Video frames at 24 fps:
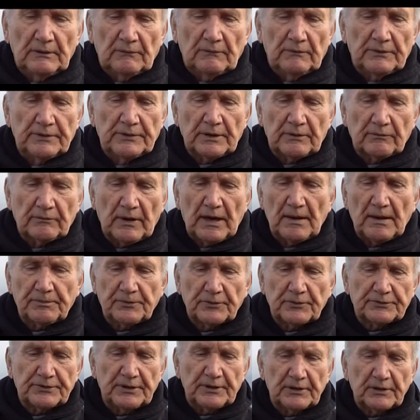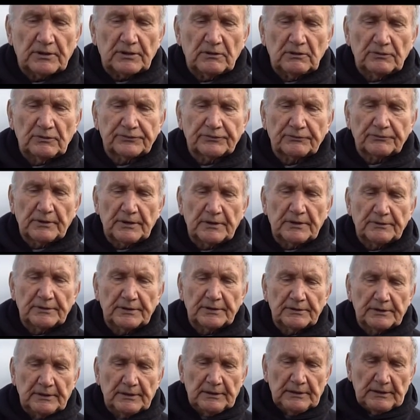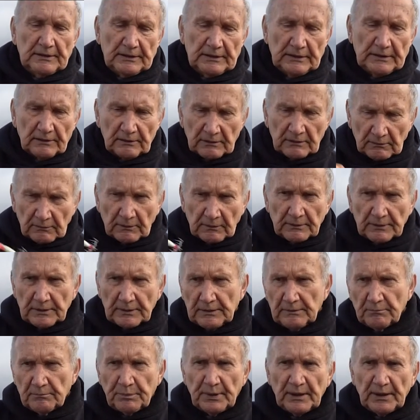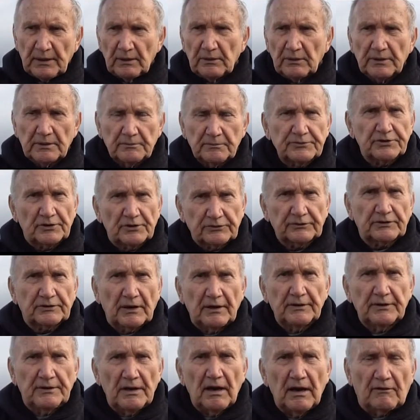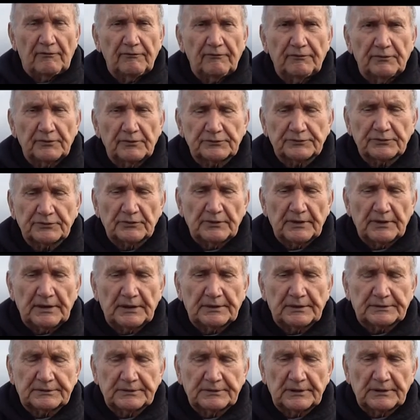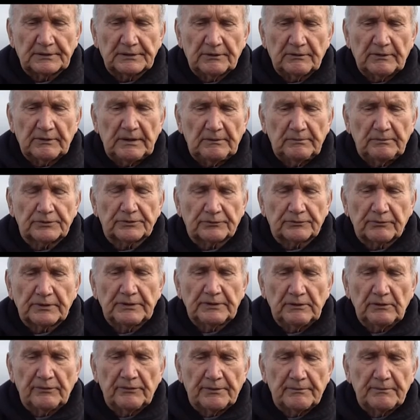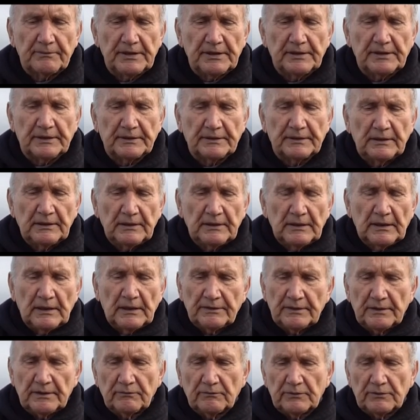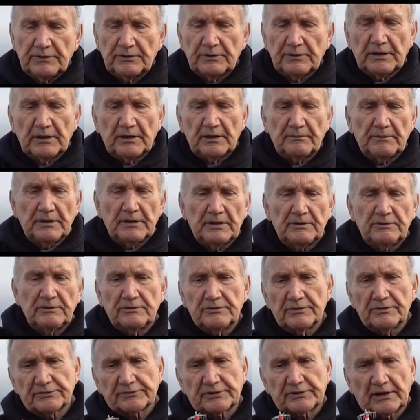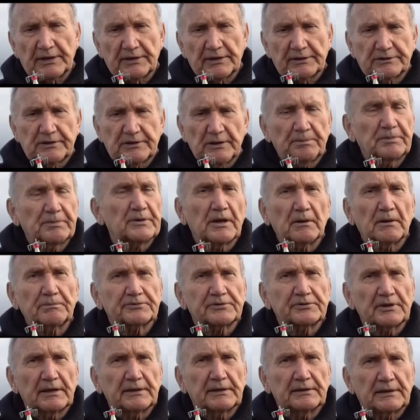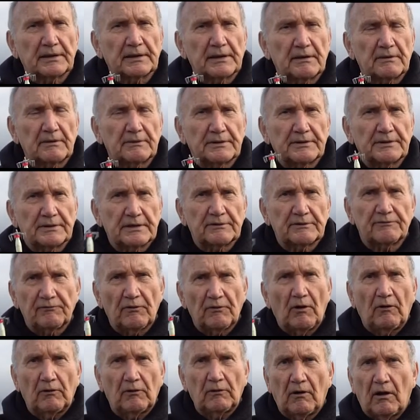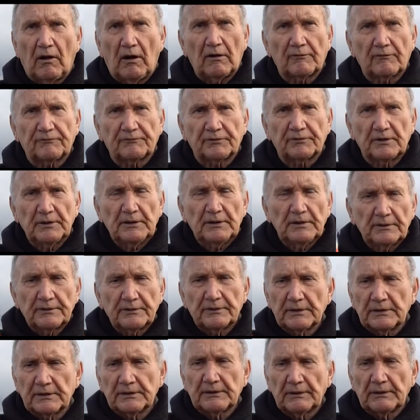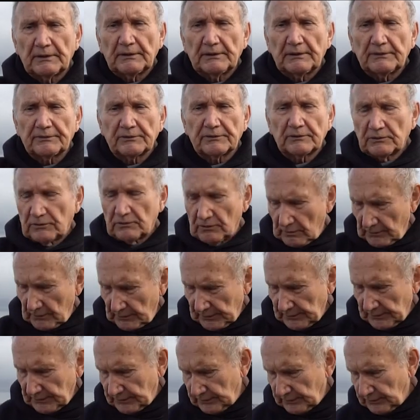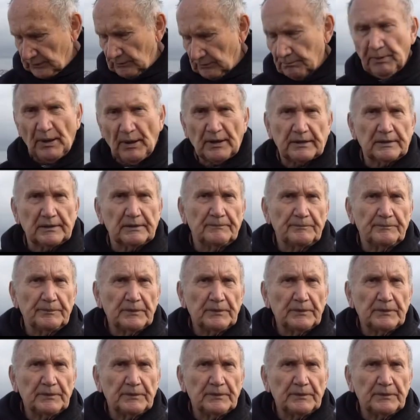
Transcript: when they wrap their tentacles around it it'll impale them just enough so that uh, you're able to reel them in. And then when you get them in, you just kind of tip it upside down, and they fall off the uh, the lure into your bucket.